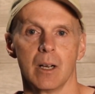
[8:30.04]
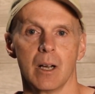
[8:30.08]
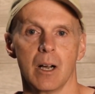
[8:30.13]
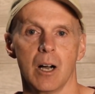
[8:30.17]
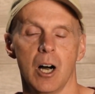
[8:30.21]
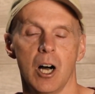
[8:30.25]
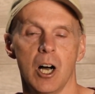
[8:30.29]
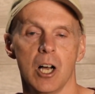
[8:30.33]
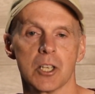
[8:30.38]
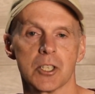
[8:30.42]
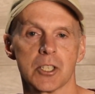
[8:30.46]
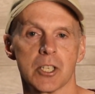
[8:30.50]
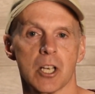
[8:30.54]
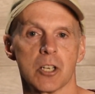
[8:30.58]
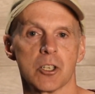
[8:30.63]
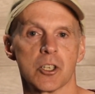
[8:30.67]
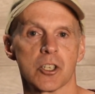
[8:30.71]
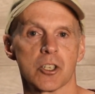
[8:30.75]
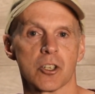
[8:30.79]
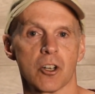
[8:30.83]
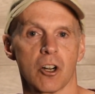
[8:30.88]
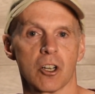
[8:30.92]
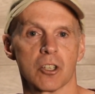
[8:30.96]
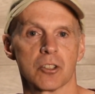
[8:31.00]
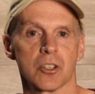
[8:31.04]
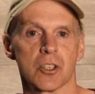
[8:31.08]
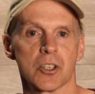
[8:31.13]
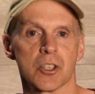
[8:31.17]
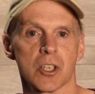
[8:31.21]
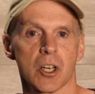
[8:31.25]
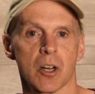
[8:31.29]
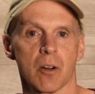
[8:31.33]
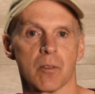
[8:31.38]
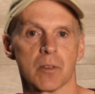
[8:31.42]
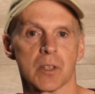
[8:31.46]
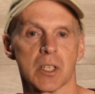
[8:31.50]
Also, start the
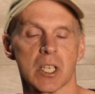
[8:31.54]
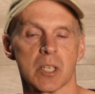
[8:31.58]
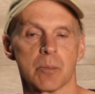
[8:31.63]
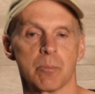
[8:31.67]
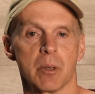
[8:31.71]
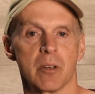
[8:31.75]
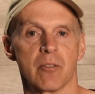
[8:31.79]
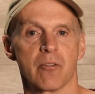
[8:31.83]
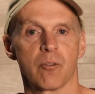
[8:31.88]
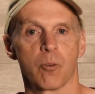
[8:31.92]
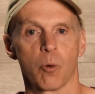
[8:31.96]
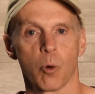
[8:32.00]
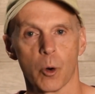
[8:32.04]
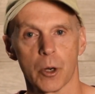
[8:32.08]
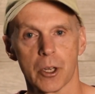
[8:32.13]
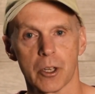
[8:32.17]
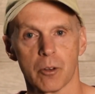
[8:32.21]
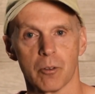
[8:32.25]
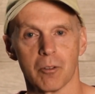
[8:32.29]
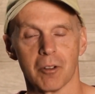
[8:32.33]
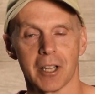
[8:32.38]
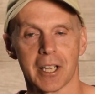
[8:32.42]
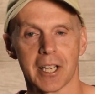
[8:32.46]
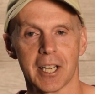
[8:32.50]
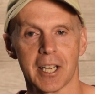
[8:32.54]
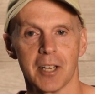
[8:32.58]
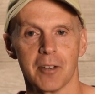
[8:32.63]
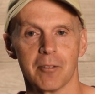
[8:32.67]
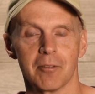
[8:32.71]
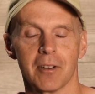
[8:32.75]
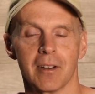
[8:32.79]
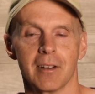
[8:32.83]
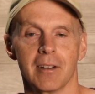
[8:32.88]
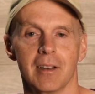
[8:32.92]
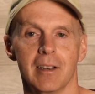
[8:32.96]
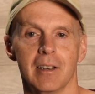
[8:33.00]
services before you
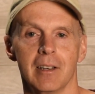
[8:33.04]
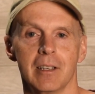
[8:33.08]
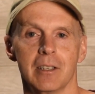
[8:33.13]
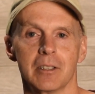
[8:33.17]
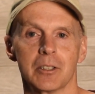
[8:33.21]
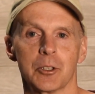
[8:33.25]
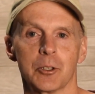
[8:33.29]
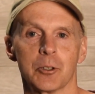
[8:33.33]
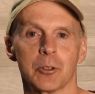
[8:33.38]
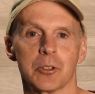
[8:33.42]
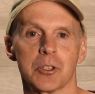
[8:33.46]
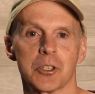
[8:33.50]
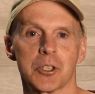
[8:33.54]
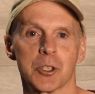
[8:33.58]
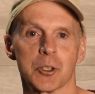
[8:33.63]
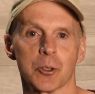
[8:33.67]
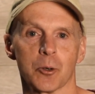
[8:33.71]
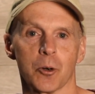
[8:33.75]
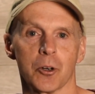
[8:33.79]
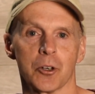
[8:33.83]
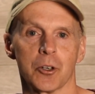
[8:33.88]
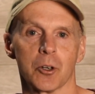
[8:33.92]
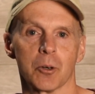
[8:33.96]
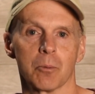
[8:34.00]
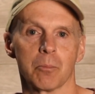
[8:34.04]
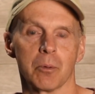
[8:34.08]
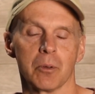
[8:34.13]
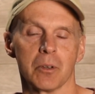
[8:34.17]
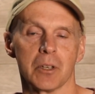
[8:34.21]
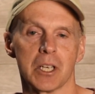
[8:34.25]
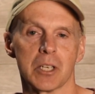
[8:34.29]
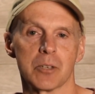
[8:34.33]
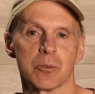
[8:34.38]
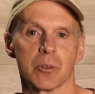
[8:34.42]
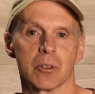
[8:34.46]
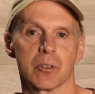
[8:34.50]
leave to ensure you're
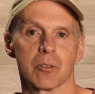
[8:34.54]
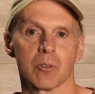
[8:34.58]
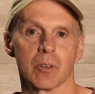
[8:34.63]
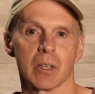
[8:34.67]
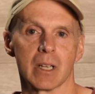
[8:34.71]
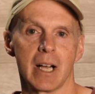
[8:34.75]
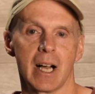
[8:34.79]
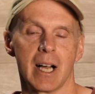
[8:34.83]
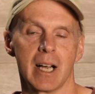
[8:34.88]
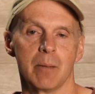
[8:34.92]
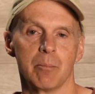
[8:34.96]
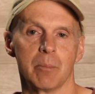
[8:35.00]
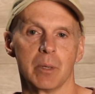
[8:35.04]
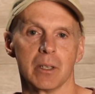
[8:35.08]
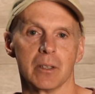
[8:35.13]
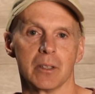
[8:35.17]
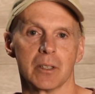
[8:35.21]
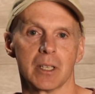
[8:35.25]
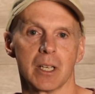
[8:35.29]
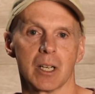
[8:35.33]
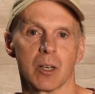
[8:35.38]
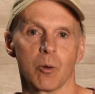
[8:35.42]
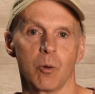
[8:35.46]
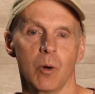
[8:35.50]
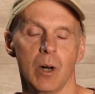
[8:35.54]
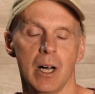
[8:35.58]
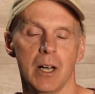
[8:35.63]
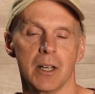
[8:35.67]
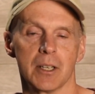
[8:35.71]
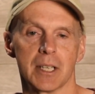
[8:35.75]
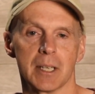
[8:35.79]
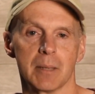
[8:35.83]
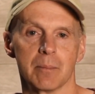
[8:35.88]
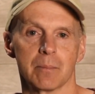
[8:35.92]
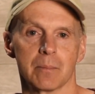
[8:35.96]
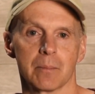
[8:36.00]
pleased with the reliability and
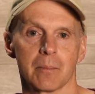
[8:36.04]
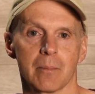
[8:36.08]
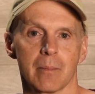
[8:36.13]
quality.